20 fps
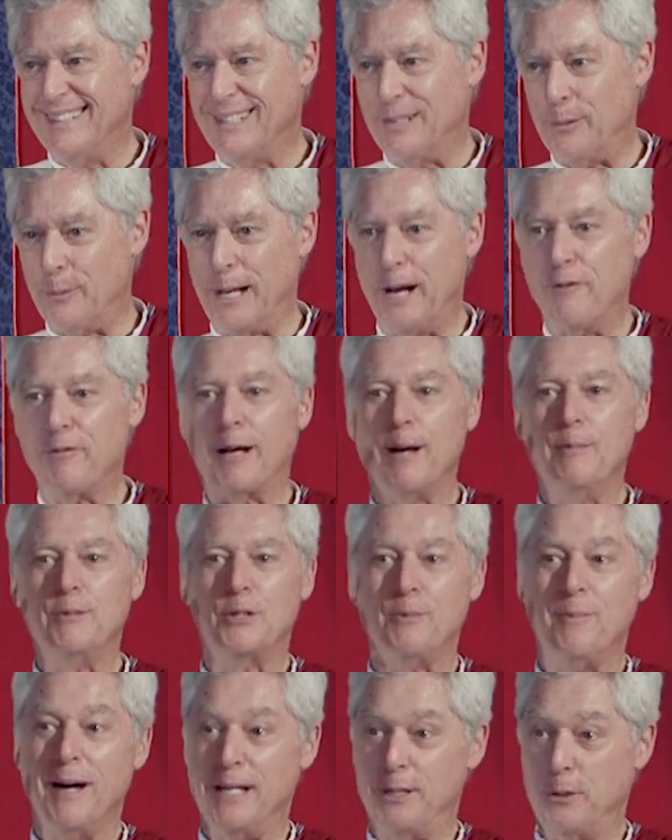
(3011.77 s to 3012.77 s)
Whatever comes
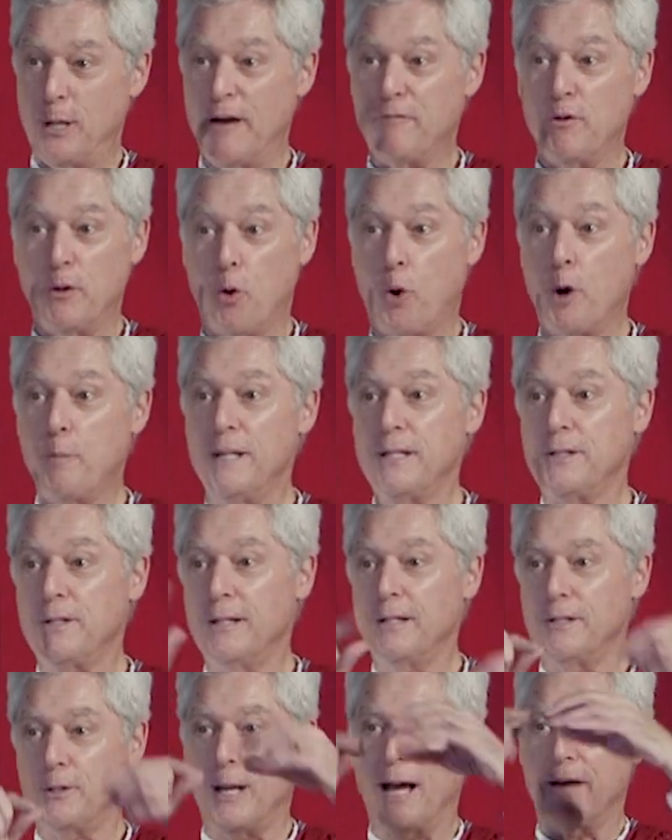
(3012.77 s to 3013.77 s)
to mind. Do you have an orbit?
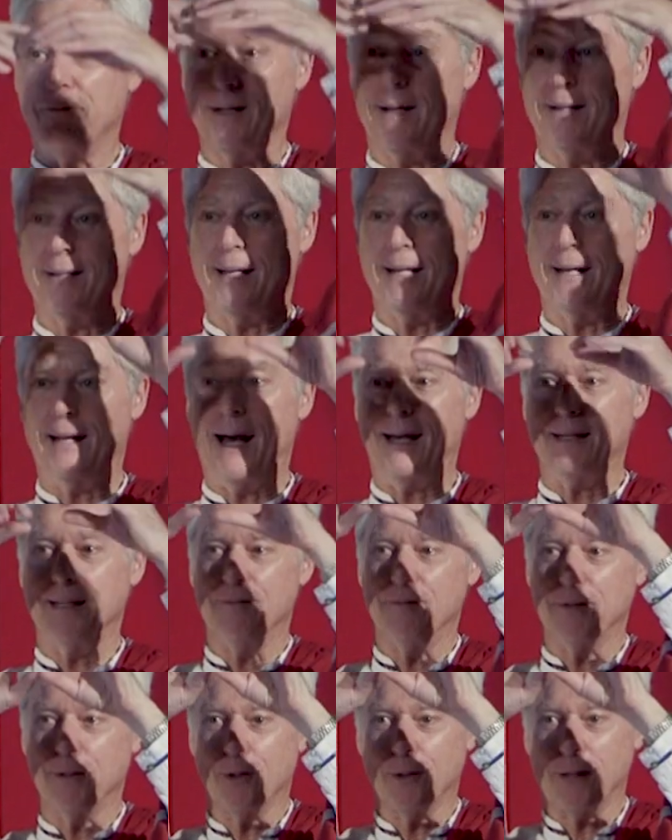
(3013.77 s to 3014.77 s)
Do you have an idea
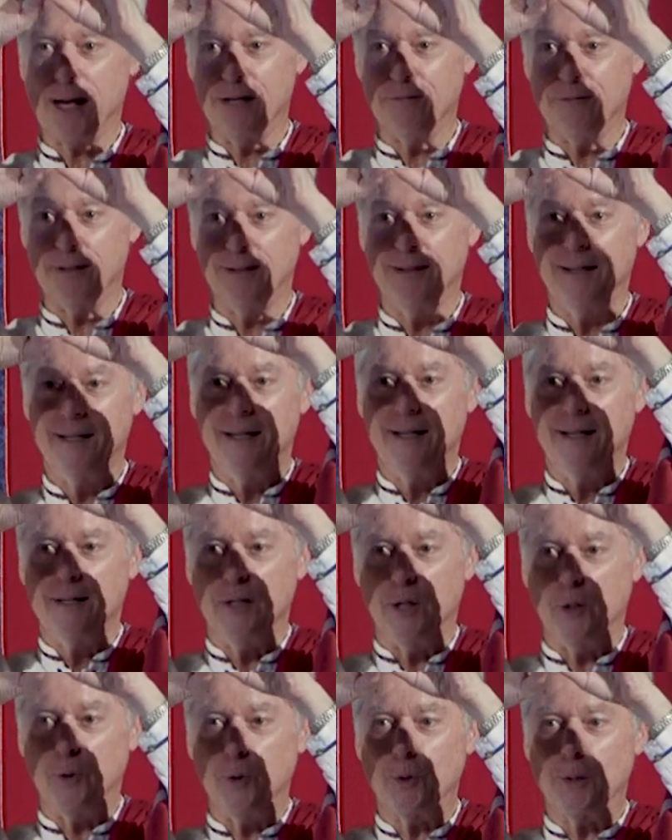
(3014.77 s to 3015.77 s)
of a little kind of a
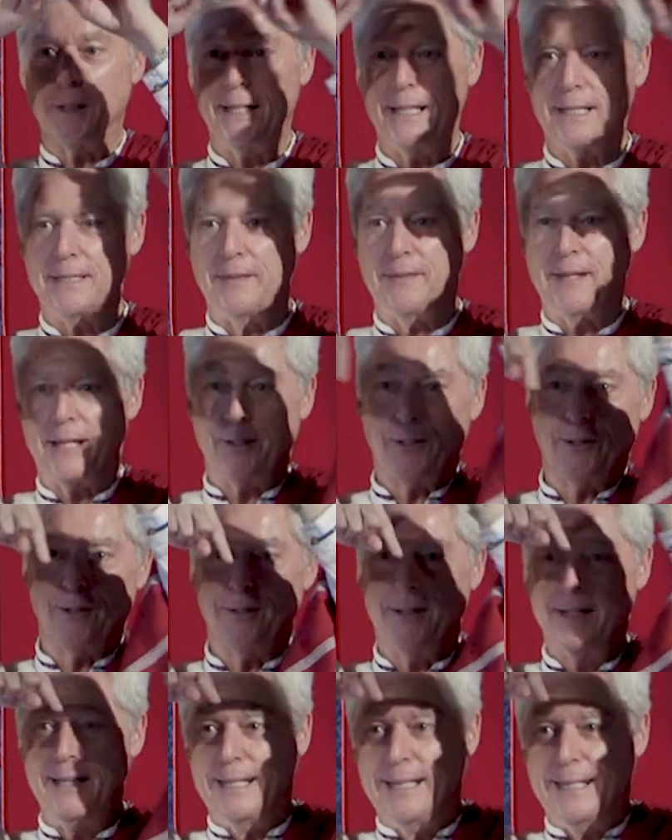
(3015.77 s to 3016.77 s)
nucleus and then
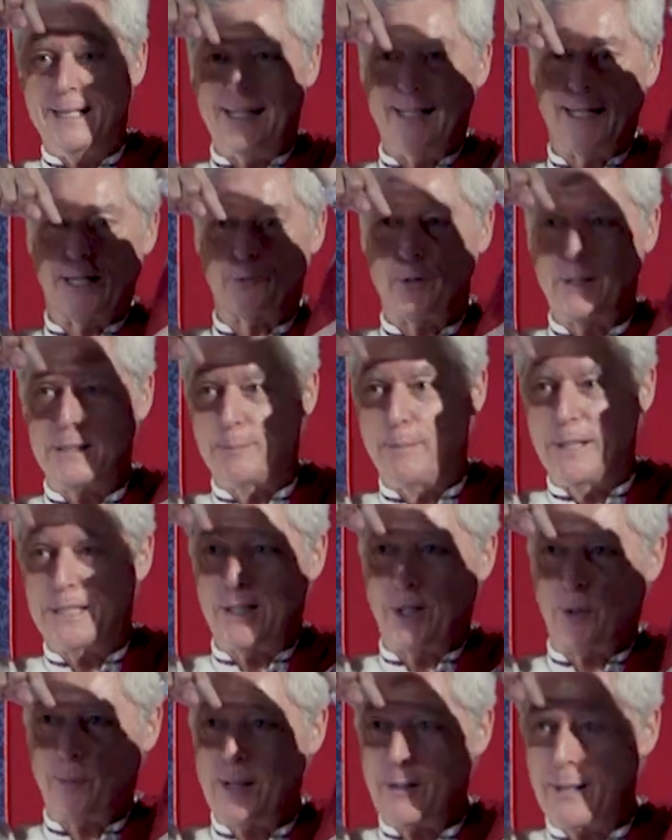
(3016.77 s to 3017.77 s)
little electrons
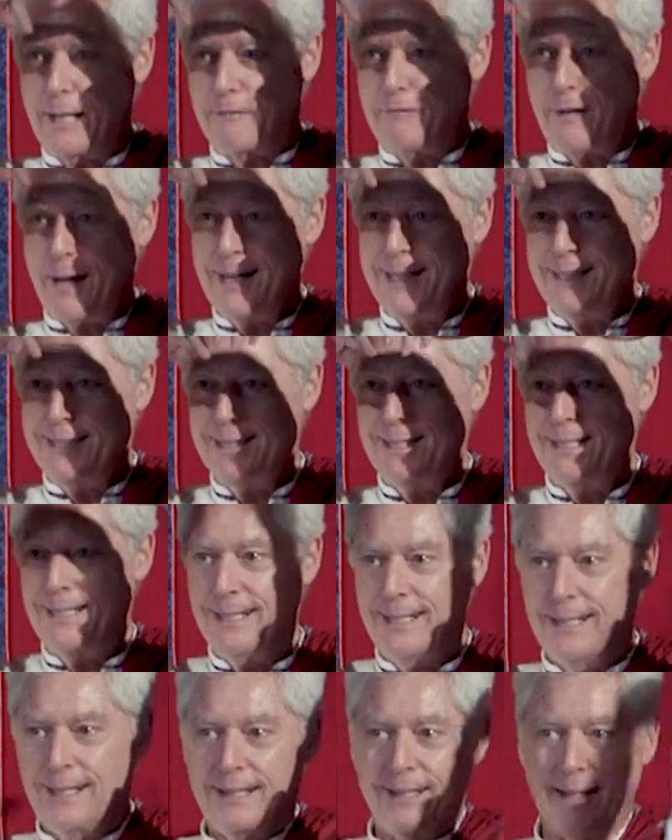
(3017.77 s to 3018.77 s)
buzzing around like flies?
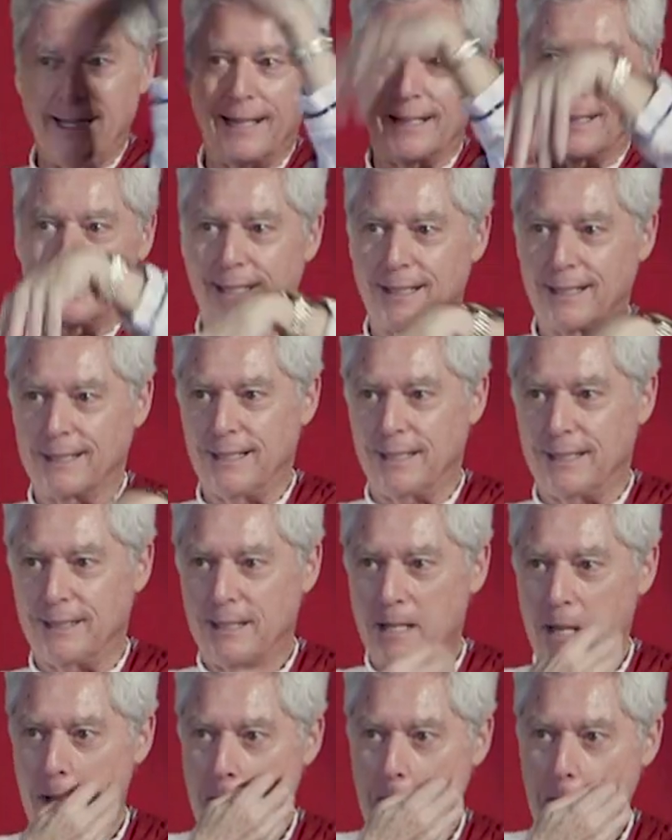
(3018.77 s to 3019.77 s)
That doesn't
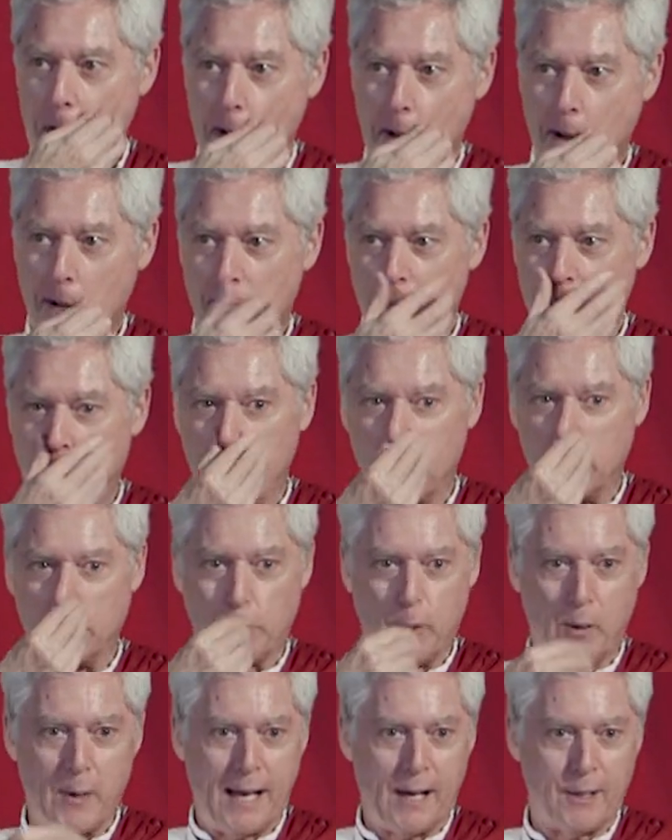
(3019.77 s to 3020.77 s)
exist. That was
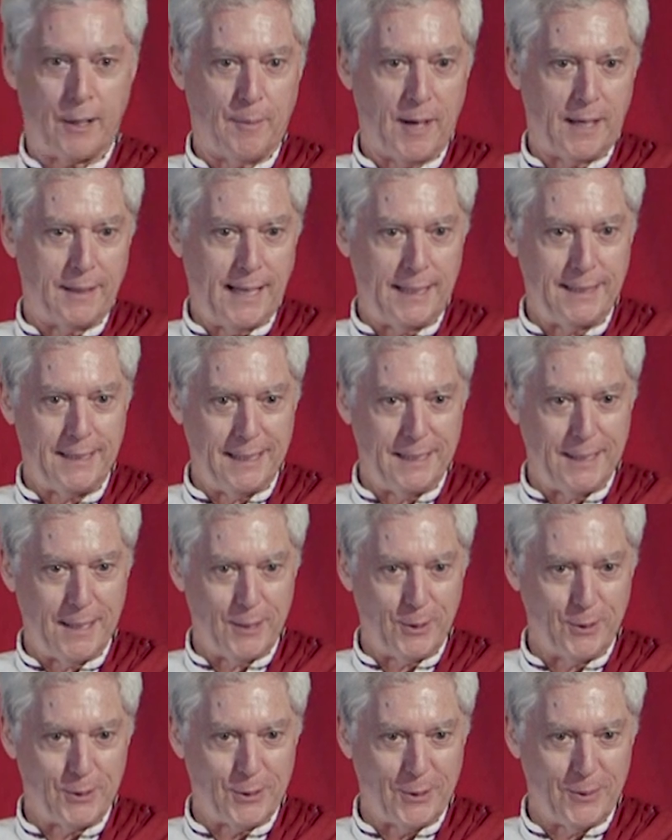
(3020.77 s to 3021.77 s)
thrown out about
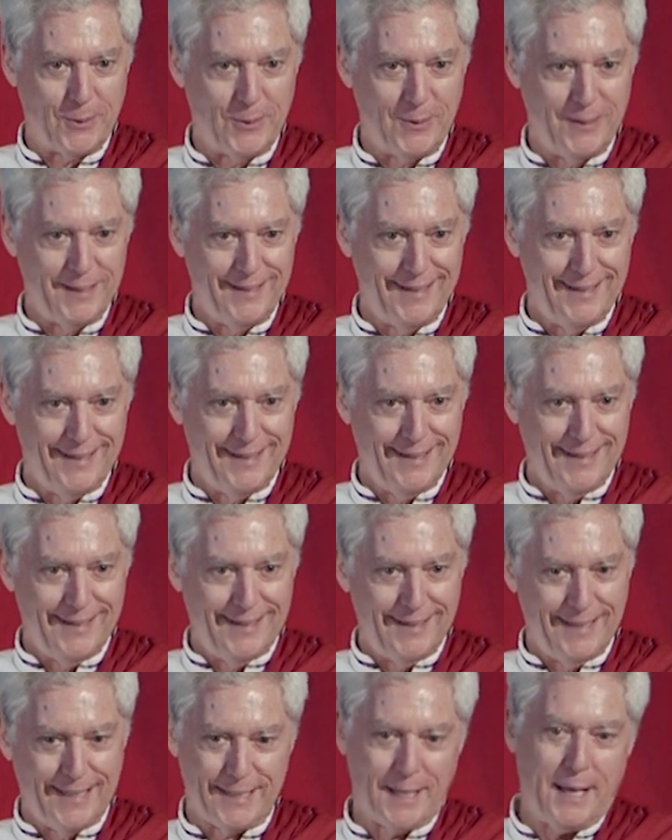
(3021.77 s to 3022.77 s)
1910 or so.
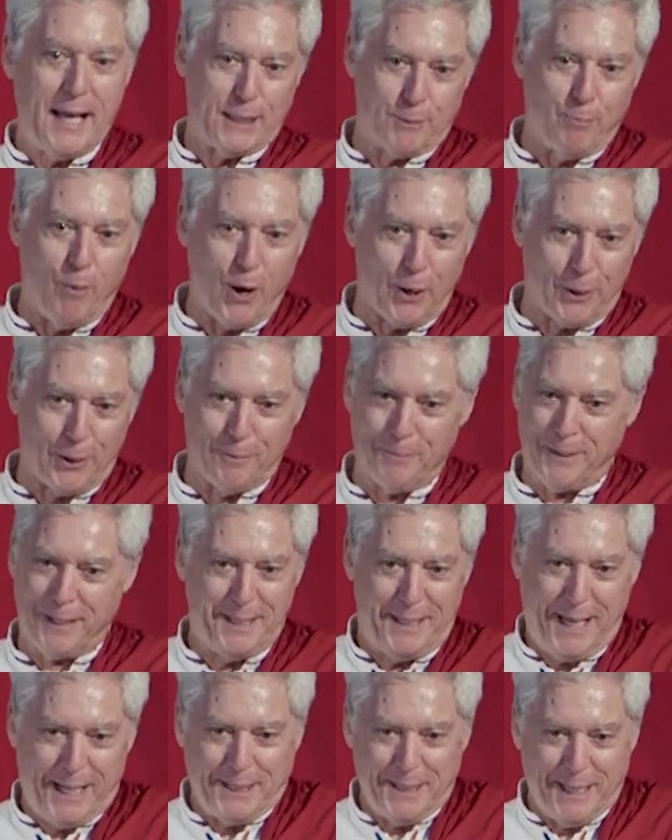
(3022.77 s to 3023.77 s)
It's a nice model, but
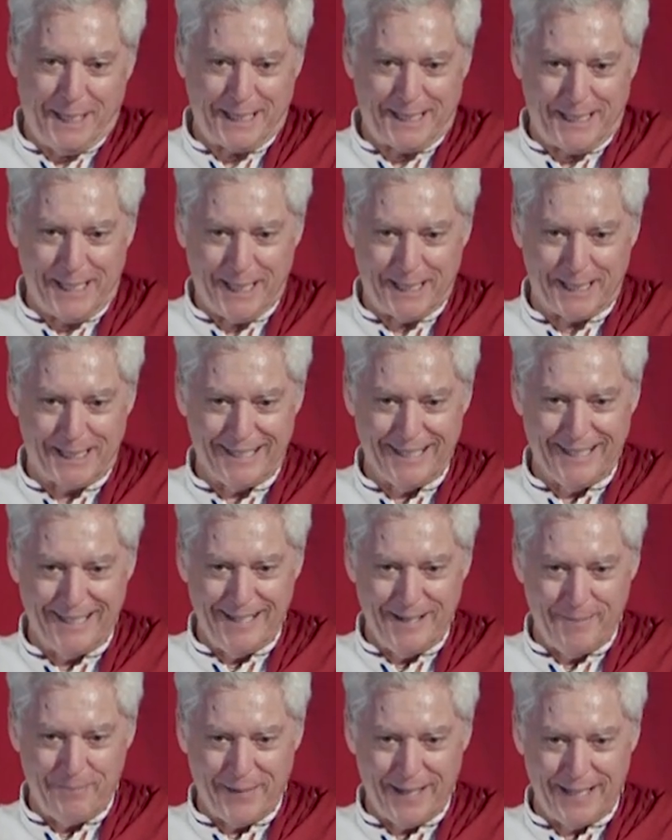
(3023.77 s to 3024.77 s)
it doesn't exist.
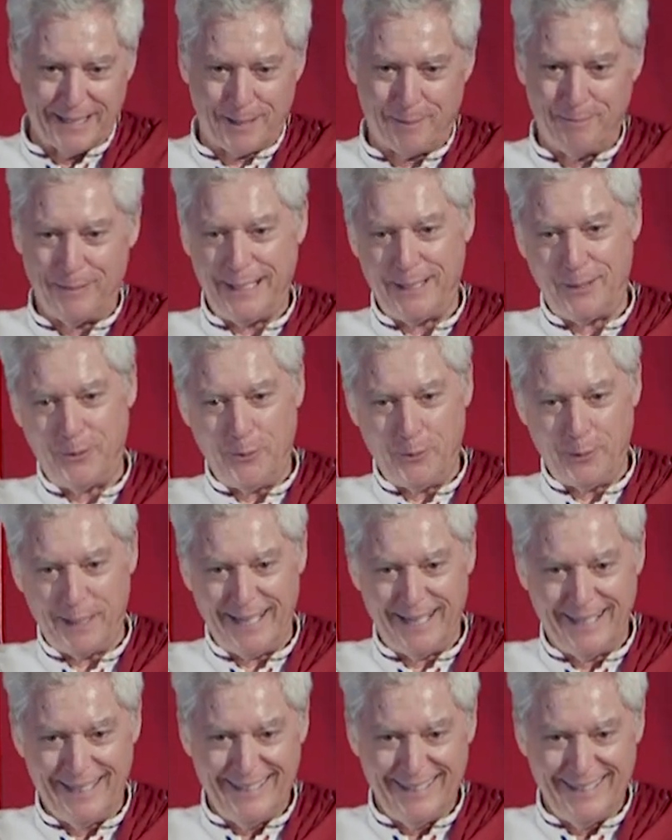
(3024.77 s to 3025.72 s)
It's complete hooey.